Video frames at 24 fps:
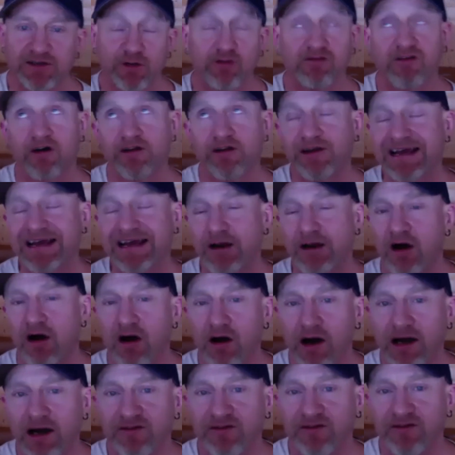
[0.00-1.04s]
You cannot
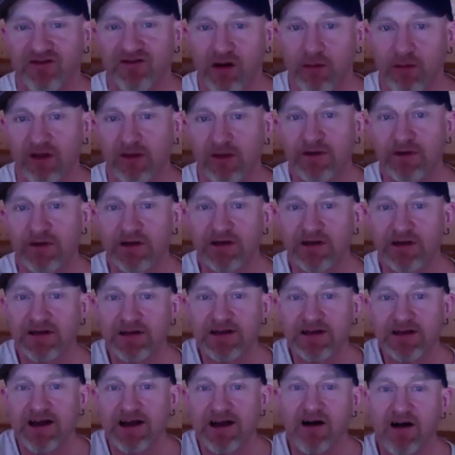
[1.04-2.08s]
hide from them.
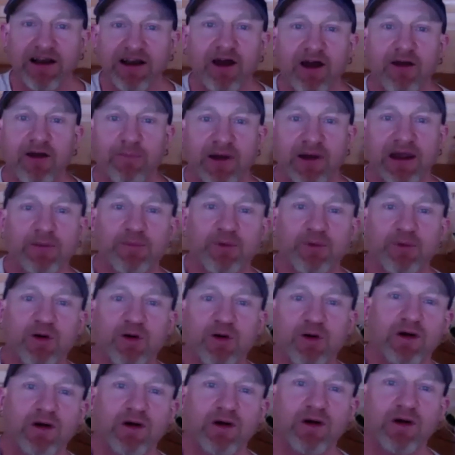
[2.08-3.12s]
I know
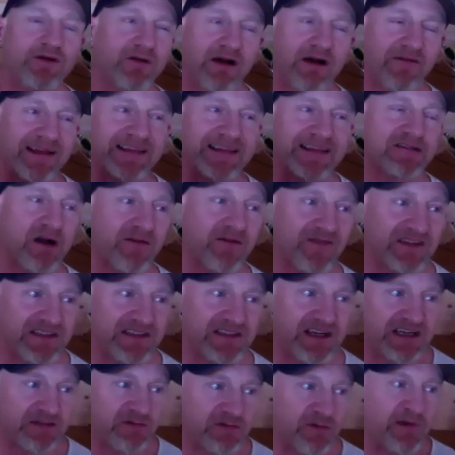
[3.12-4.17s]
people who, I've had this
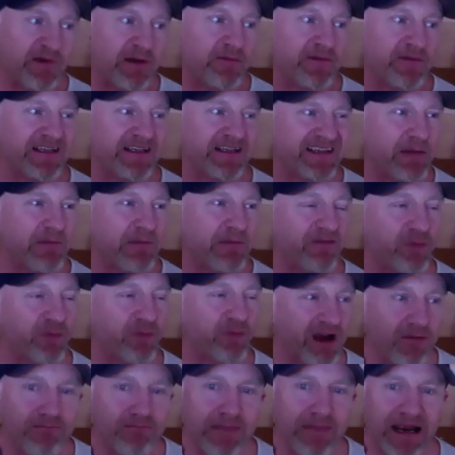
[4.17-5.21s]
conversation with people, and they say, yeah, but if we
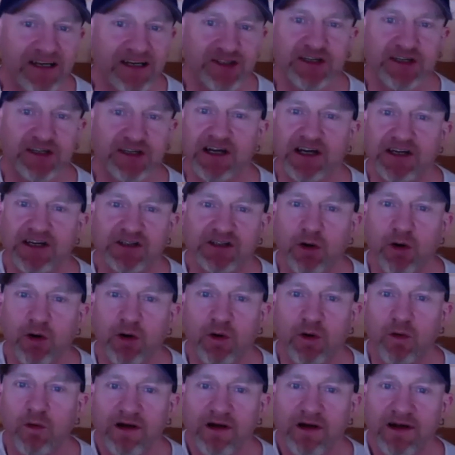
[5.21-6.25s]
don't mention it at
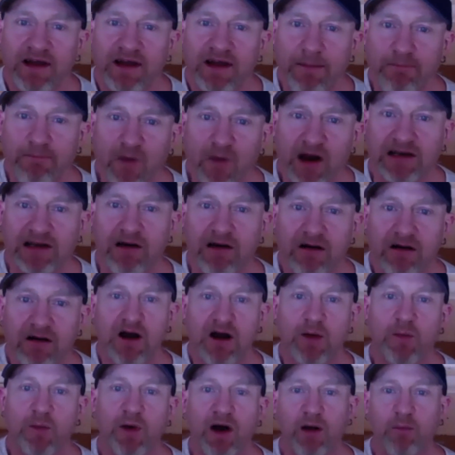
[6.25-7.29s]
all, it might not
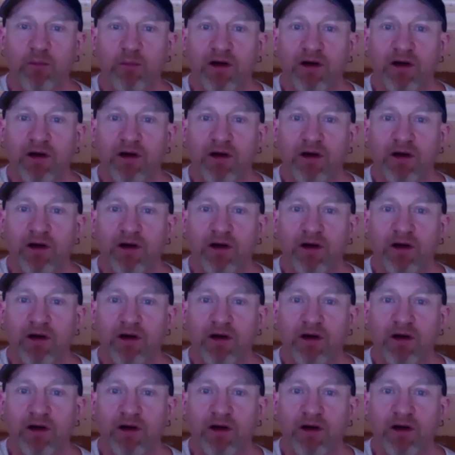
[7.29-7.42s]
come up.